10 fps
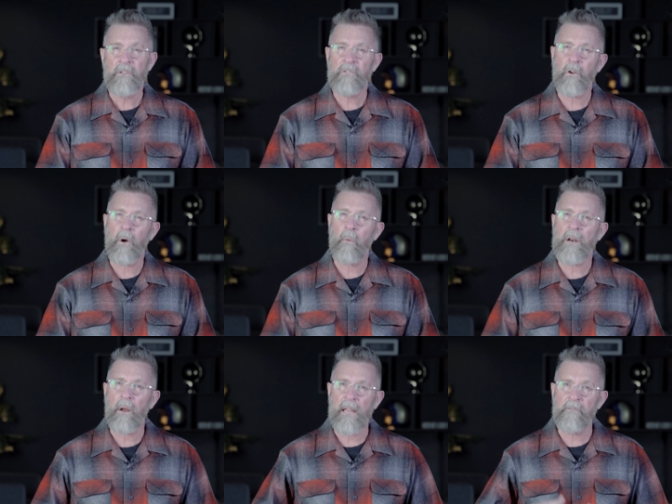So I
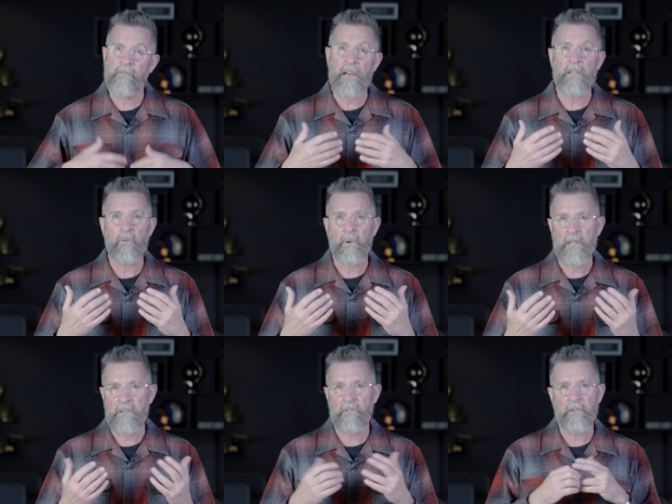want to invite you
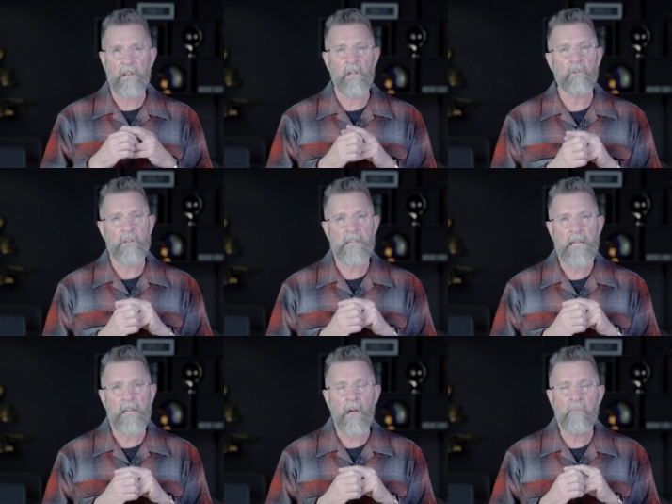in this video to
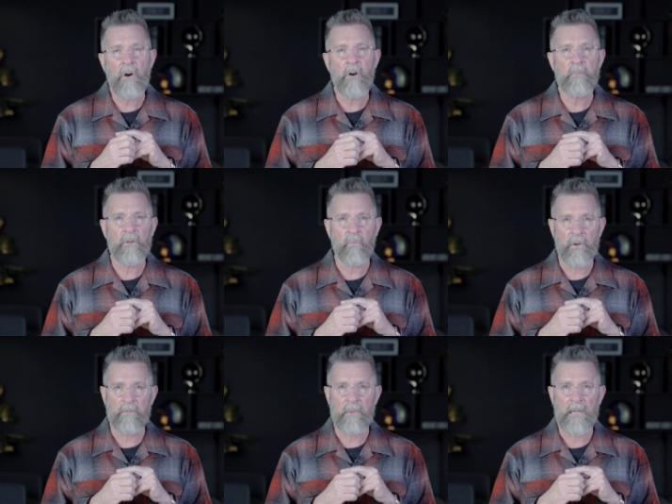take a moment
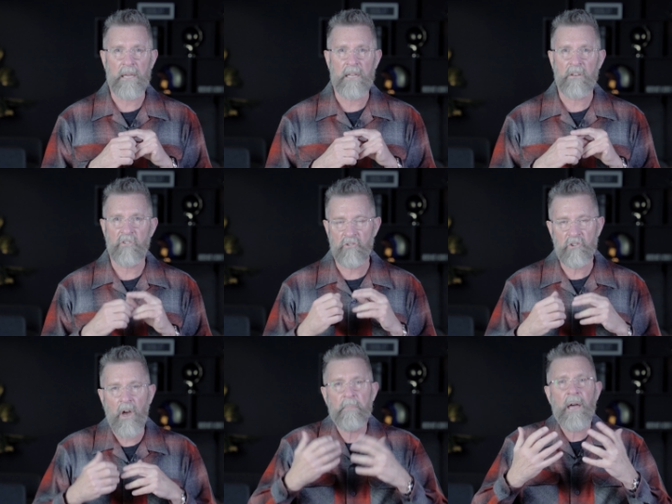with me and
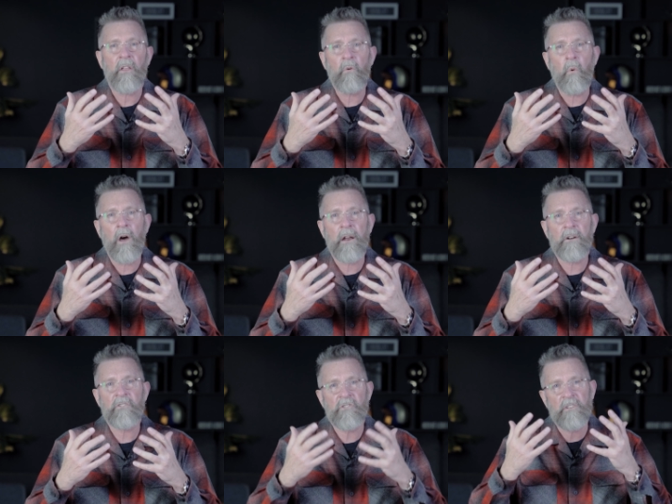jump out of the
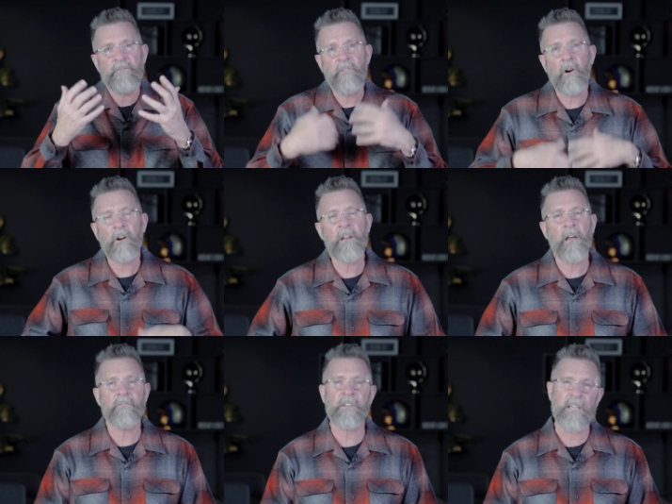water just far
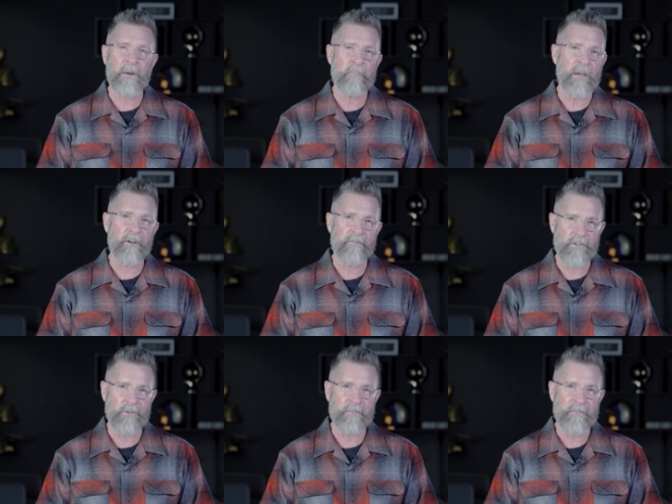enough to get a better
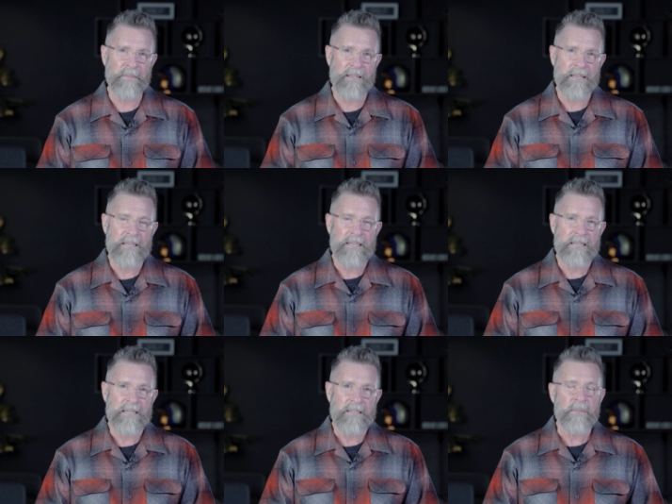view.
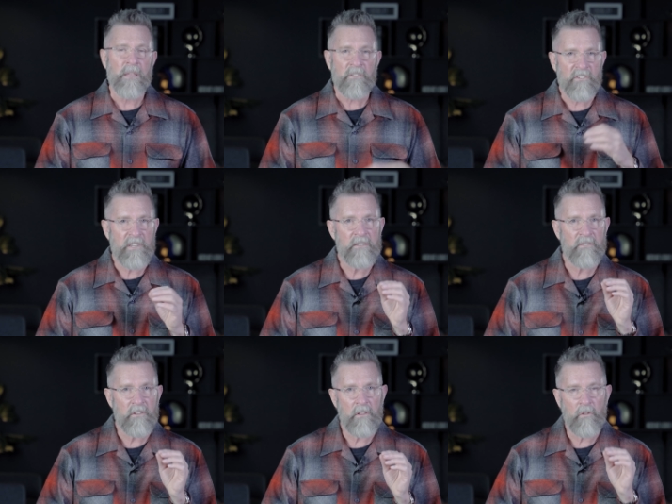
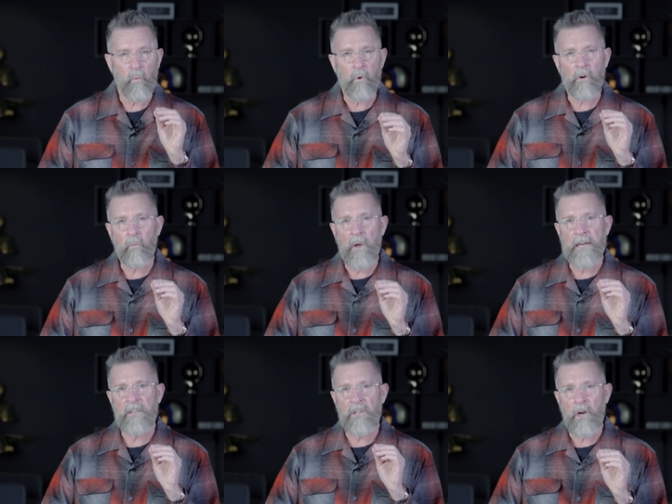Since the
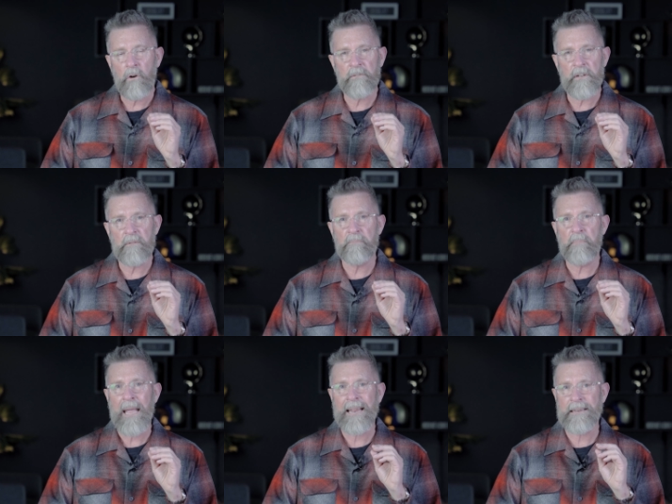worldwide COVID
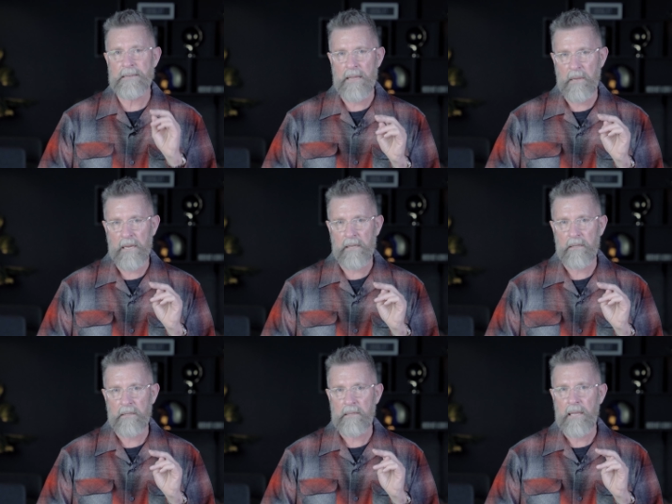
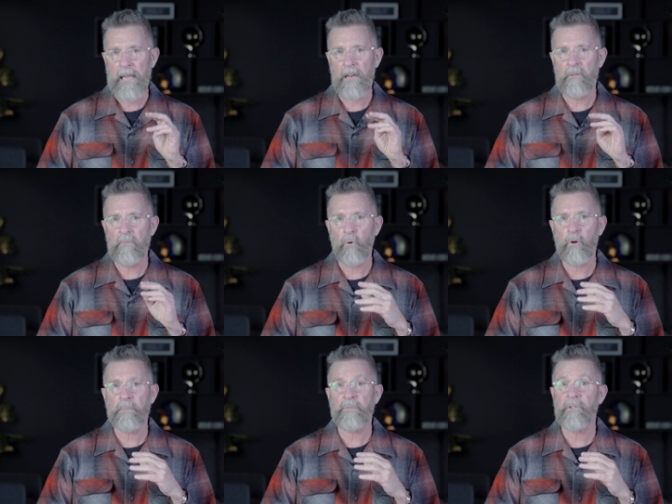pandemic, and
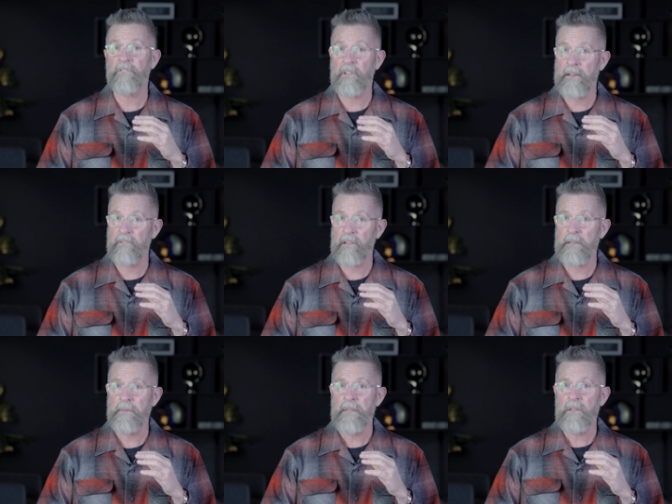more precisely,